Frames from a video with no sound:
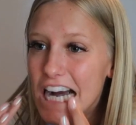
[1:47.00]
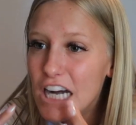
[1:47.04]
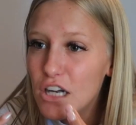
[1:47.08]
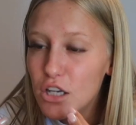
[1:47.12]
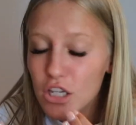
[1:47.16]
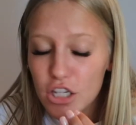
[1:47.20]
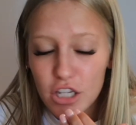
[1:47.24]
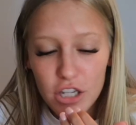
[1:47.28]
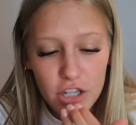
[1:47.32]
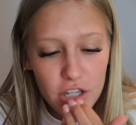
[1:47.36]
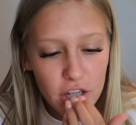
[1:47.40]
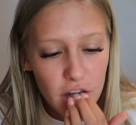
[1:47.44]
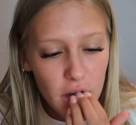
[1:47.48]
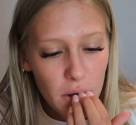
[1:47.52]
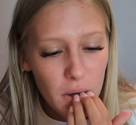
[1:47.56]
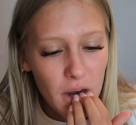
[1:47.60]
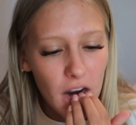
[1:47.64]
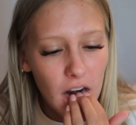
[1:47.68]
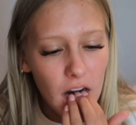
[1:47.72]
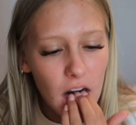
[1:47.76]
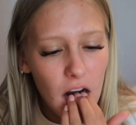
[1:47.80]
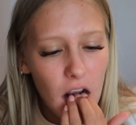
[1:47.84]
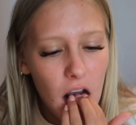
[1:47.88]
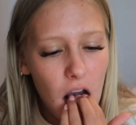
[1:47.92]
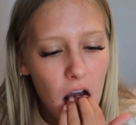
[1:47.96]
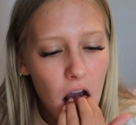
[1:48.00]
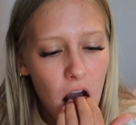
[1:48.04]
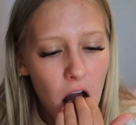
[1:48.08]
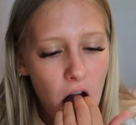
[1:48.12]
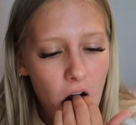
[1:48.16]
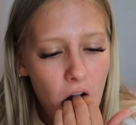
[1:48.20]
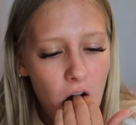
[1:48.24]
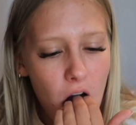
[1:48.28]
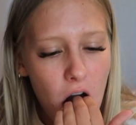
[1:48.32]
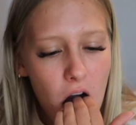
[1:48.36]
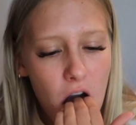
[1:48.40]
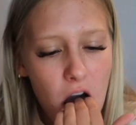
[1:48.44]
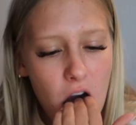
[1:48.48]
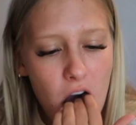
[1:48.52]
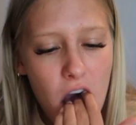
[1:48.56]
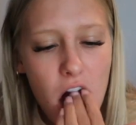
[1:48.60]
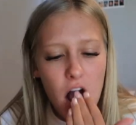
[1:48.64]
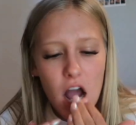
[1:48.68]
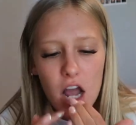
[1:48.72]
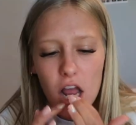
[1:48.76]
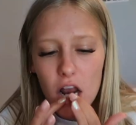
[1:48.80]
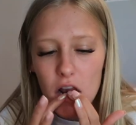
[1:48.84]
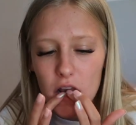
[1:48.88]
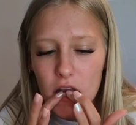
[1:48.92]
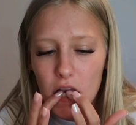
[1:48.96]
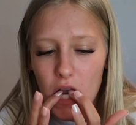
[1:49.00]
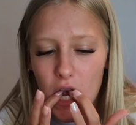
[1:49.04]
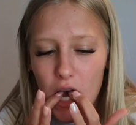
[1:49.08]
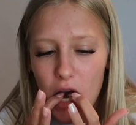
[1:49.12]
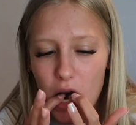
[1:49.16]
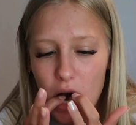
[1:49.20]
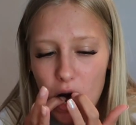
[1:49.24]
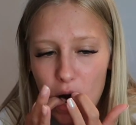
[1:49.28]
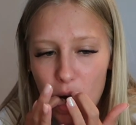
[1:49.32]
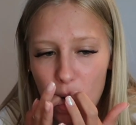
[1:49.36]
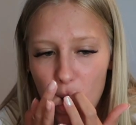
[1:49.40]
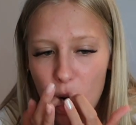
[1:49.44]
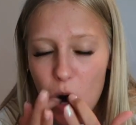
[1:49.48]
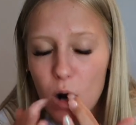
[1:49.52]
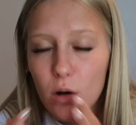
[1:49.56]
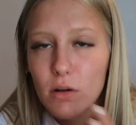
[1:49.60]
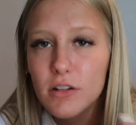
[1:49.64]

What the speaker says: what she's doing. So,